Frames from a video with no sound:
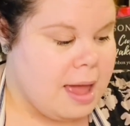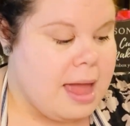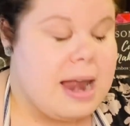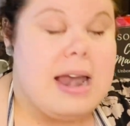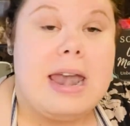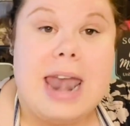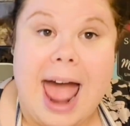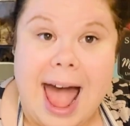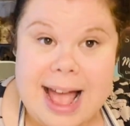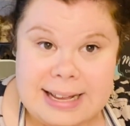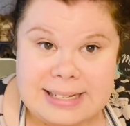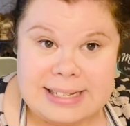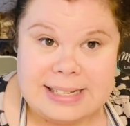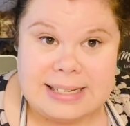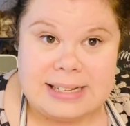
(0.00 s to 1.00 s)

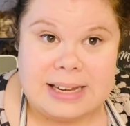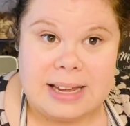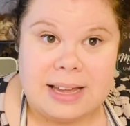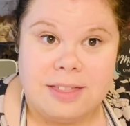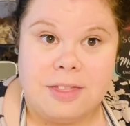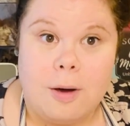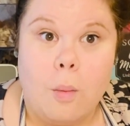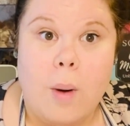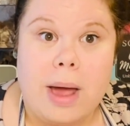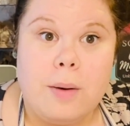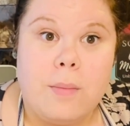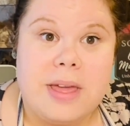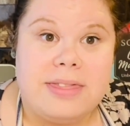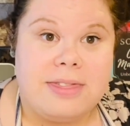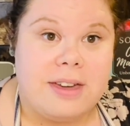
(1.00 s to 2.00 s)
Next, the one
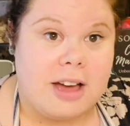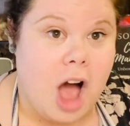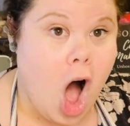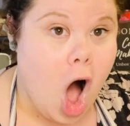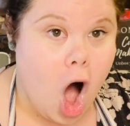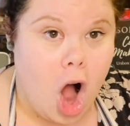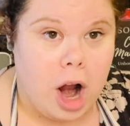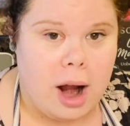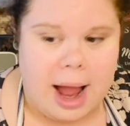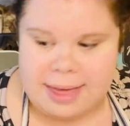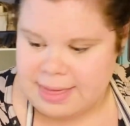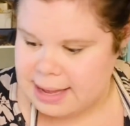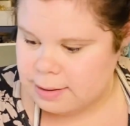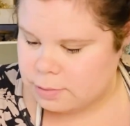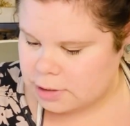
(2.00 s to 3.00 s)
with the car, I
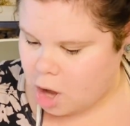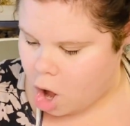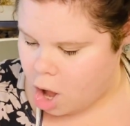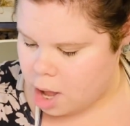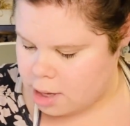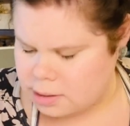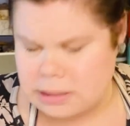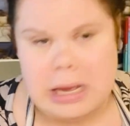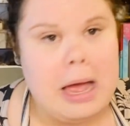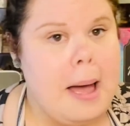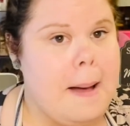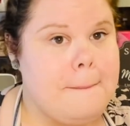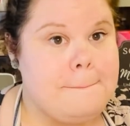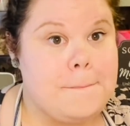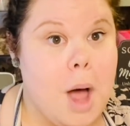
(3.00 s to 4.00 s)
think it was called
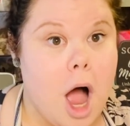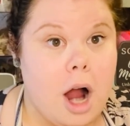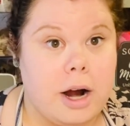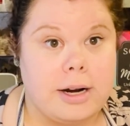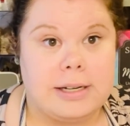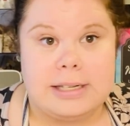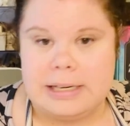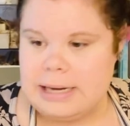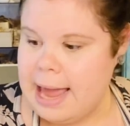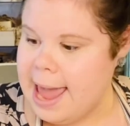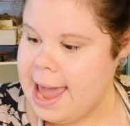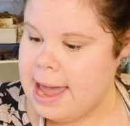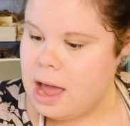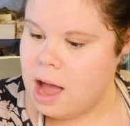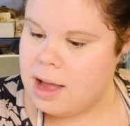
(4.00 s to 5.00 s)
Parked
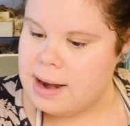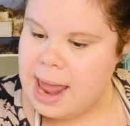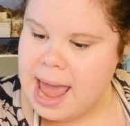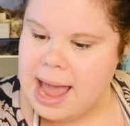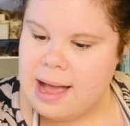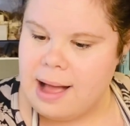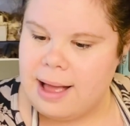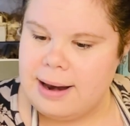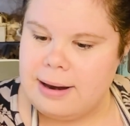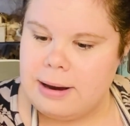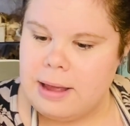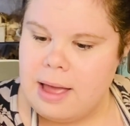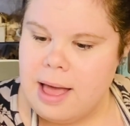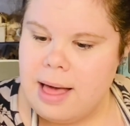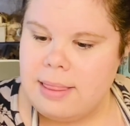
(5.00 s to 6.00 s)
hang on.
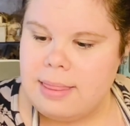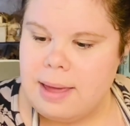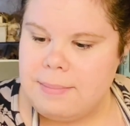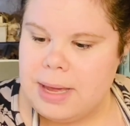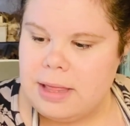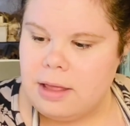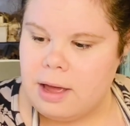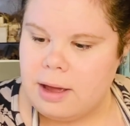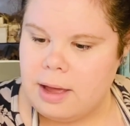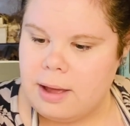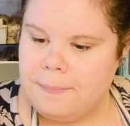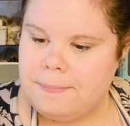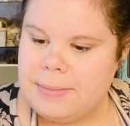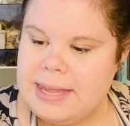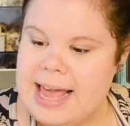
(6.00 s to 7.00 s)
Let me look.
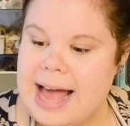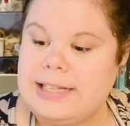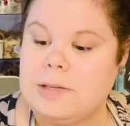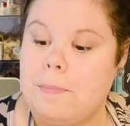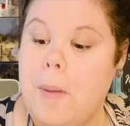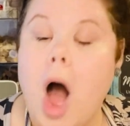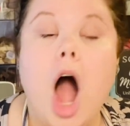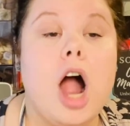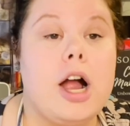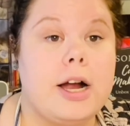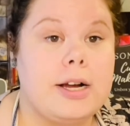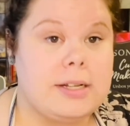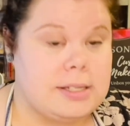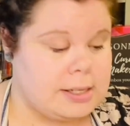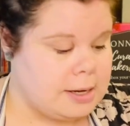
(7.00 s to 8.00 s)
Yes,
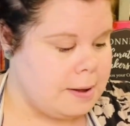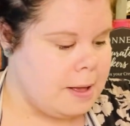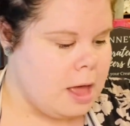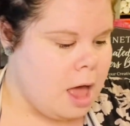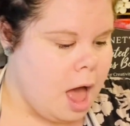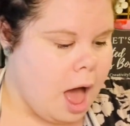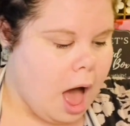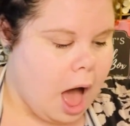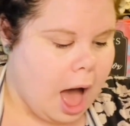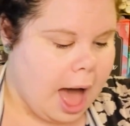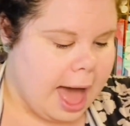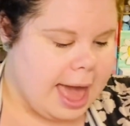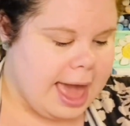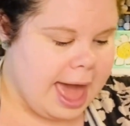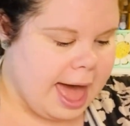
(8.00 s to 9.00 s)
parked.
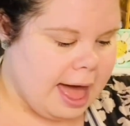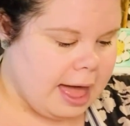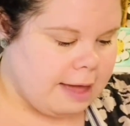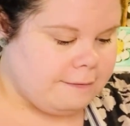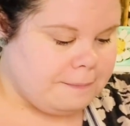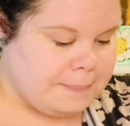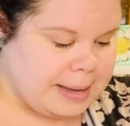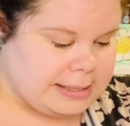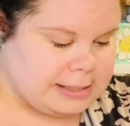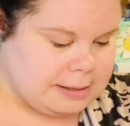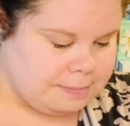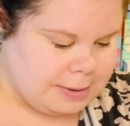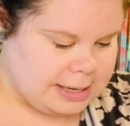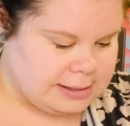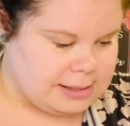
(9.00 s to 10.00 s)
I have bits
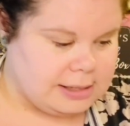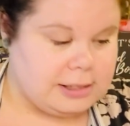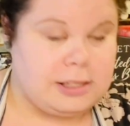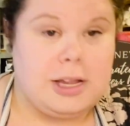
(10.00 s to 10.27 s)
and pieces.